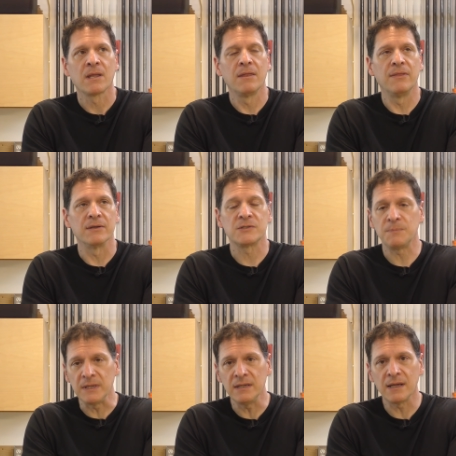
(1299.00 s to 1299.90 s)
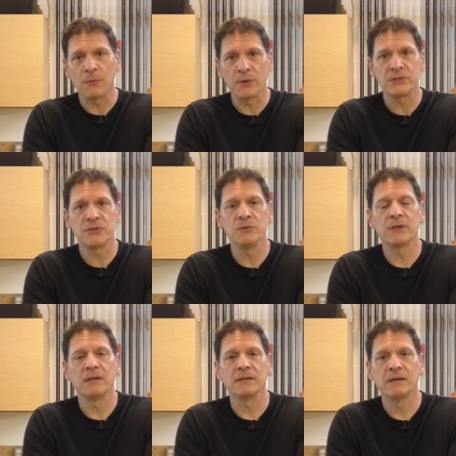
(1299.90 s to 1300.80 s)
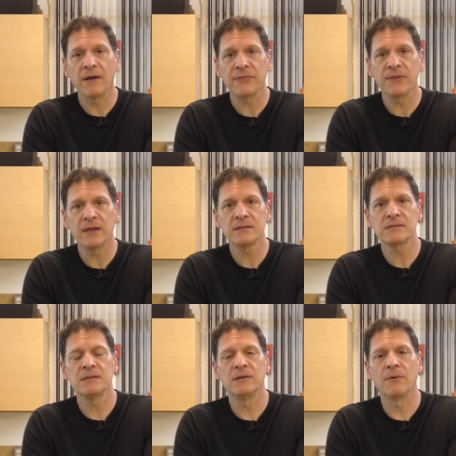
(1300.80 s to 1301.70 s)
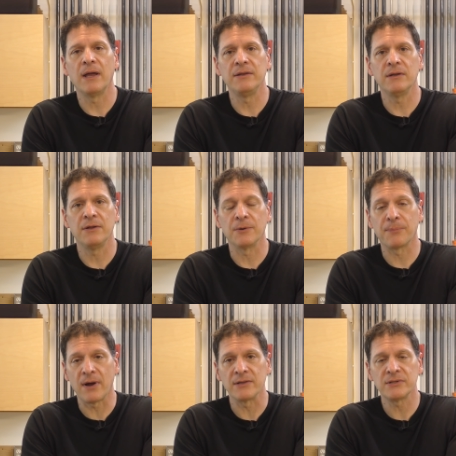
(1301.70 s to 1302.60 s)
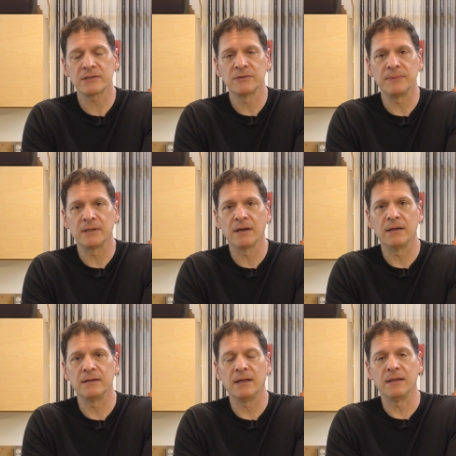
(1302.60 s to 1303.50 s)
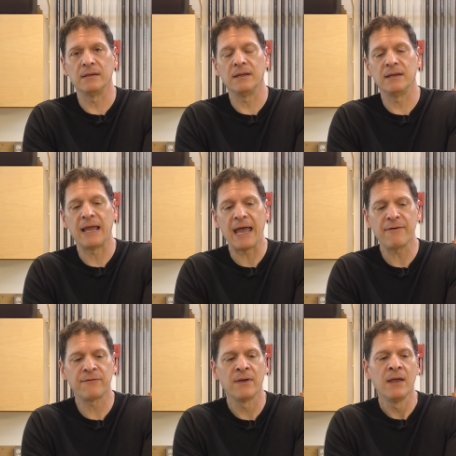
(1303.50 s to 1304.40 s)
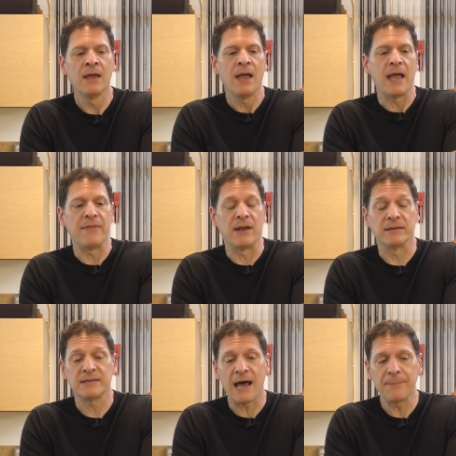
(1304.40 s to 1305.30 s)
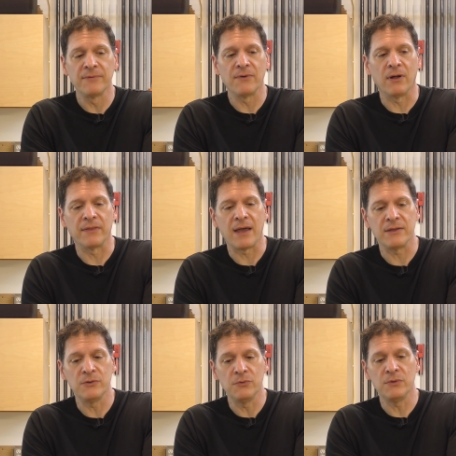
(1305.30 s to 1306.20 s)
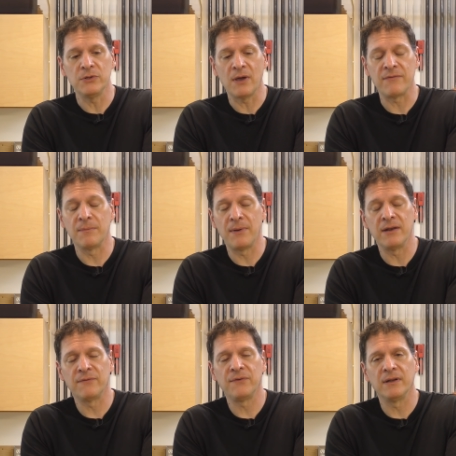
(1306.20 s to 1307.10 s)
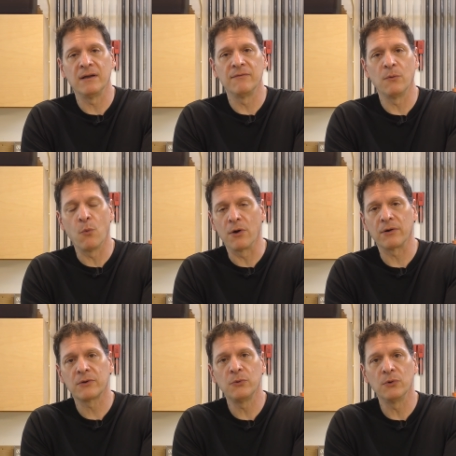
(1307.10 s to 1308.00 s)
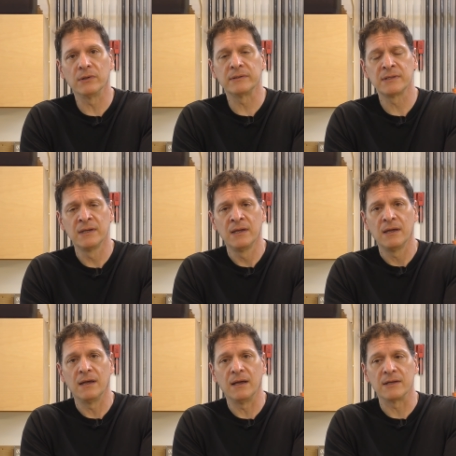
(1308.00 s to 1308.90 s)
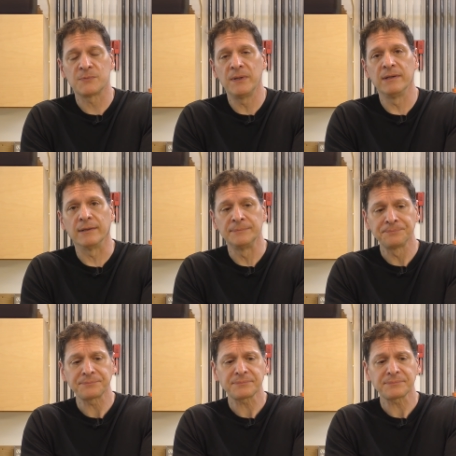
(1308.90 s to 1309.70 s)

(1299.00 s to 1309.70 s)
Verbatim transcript: the speed at which you can cut things, you know, and, you, and your projects will be cut in, in half. And then on top of all that, you, you have the benefit of a water-cooled uh, spindle.